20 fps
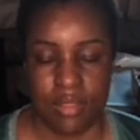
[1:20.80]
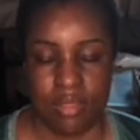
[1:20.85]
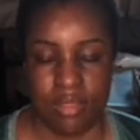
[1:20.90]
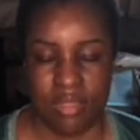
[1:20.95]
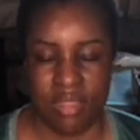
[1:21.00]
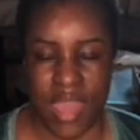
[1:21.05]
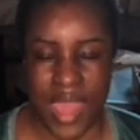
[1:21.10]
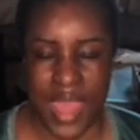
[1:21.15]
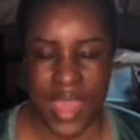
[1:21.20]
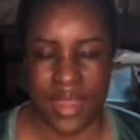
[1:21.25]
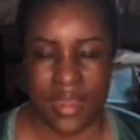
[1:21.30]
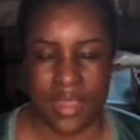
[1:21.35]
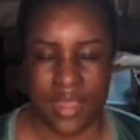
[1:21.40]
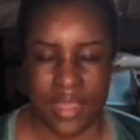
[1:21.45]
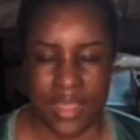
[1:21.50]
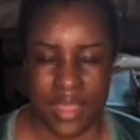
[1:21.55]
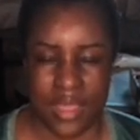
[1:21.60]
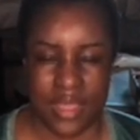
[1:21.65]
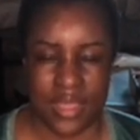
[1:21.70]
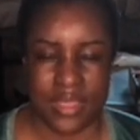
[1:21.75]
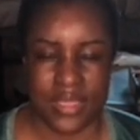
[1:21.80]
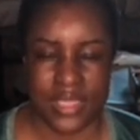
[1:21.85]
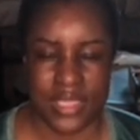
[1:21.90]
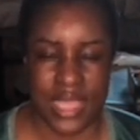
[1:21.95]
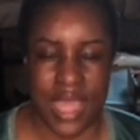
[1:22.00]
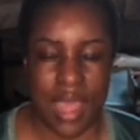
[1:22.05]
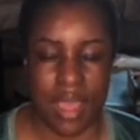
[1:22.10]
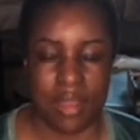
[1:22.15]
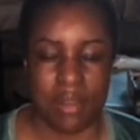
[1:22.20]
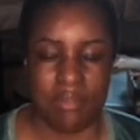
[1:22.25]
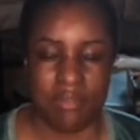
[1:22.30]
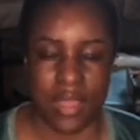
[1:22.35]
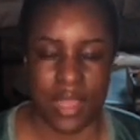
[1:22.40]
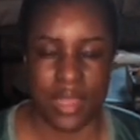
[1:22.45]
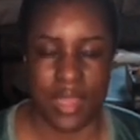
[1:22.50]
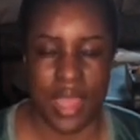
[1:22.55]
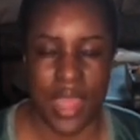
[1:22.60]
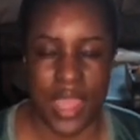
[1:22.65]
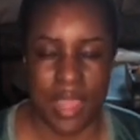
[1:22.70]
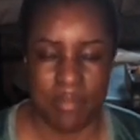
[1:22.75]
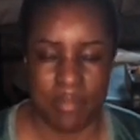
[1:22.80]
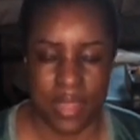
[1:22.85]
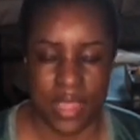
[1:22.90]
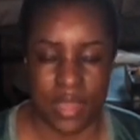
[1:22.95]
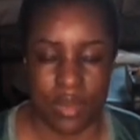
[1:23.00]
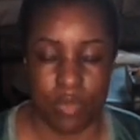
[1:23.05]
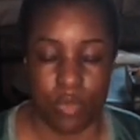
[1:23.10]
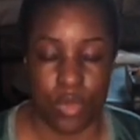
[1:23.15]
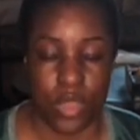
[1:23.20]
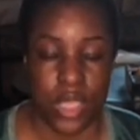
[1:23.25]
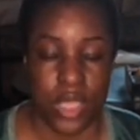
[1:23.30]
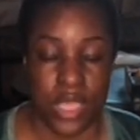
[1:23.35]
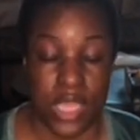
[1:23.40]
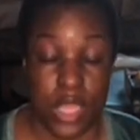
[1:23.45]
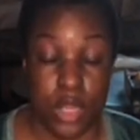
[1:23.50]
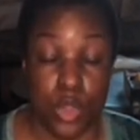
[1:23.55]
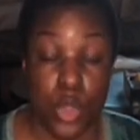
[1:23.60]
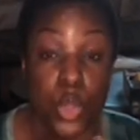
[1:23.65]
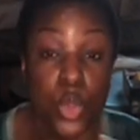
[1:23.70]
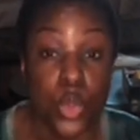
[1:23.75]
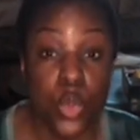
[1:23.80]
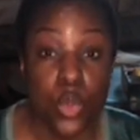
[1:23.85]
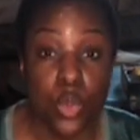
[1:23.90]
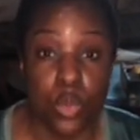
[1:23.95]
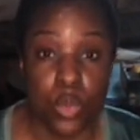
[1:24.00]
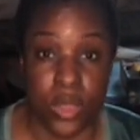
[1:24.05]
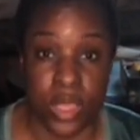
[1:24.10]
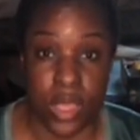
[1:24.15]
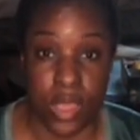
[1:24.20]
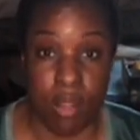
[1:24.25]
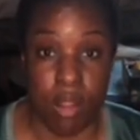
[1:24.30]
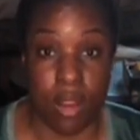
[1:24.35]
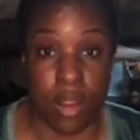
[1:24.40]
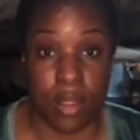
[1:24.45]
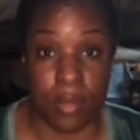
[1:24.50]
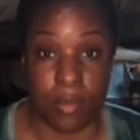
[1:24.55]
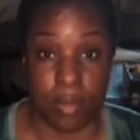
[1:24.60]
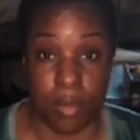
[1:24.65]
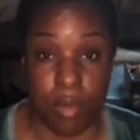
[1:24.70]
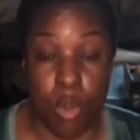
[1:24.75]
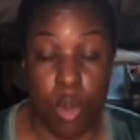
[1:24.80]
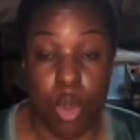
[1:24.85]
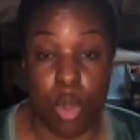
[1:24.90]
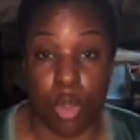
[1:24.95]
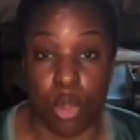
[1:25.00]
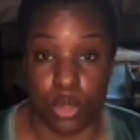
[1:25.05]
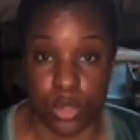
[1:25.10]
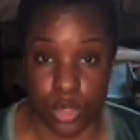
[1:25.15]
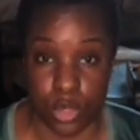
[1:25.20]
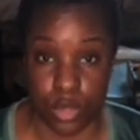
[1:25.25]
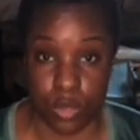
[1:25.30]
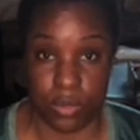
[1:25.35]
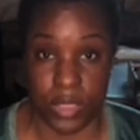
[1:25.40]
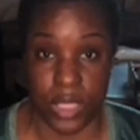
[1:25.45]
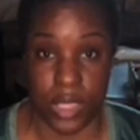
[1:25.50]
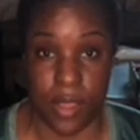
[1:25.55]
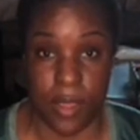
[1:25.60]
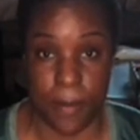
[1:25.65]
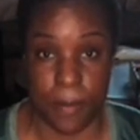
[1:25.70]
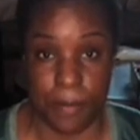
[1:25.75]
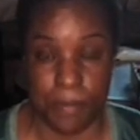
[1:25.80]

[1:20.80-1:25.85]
that is out of alignment in who we are called to become.